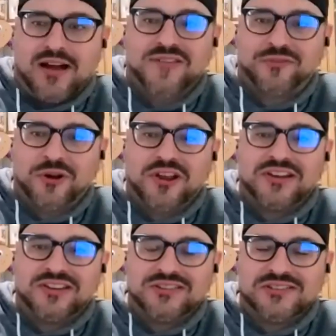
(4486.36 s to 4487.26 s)
Ardna
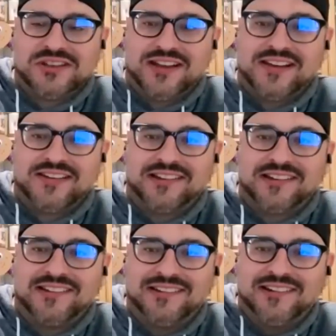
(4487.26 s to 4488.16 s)
Freud is uh,
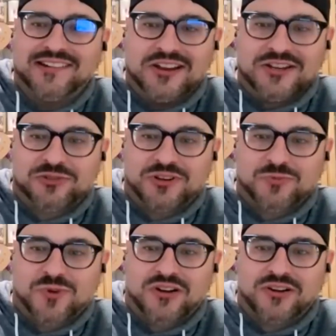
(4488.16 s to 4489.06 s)
is
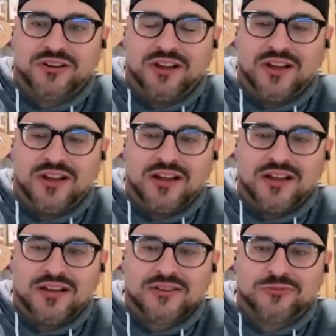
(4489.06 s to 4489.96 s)
Chris Walker,
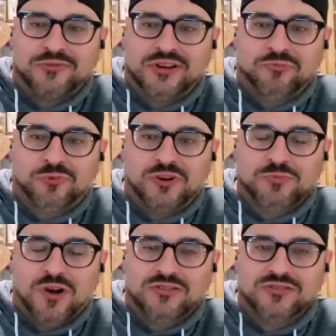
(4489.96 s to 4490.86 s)

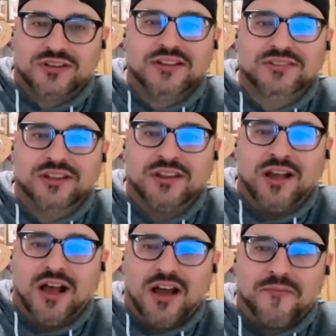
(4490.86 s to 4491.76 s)
Chris Walker's guest.
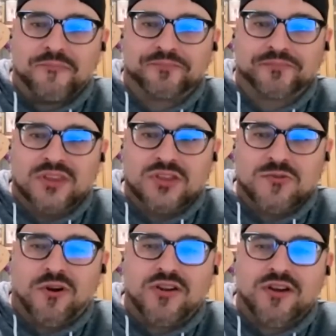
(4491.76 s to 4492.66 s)
Um,
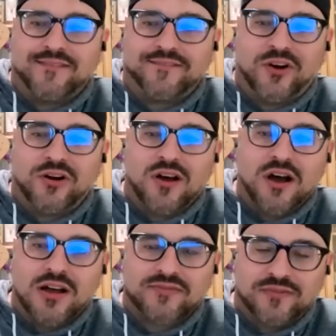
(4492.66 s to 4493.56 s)
you are not far
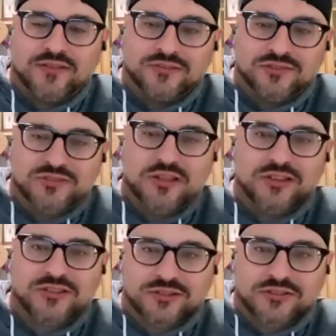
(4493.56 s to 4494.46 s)
off
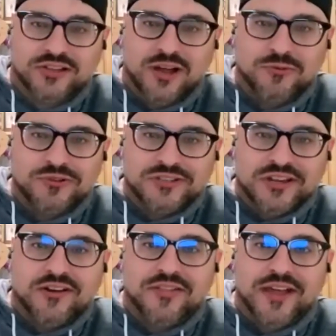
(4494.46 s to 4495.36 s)
stylistically, I will
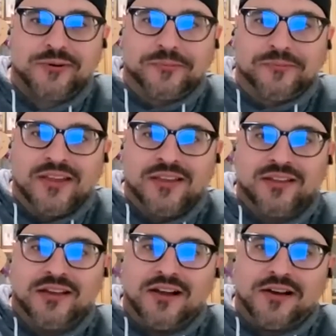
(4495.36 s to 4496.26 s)
say on that one.
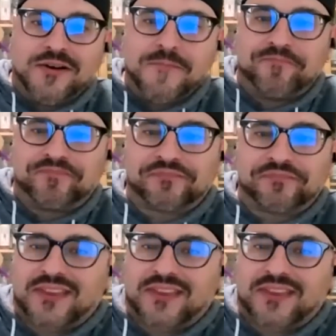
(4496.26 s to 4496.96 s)
Um,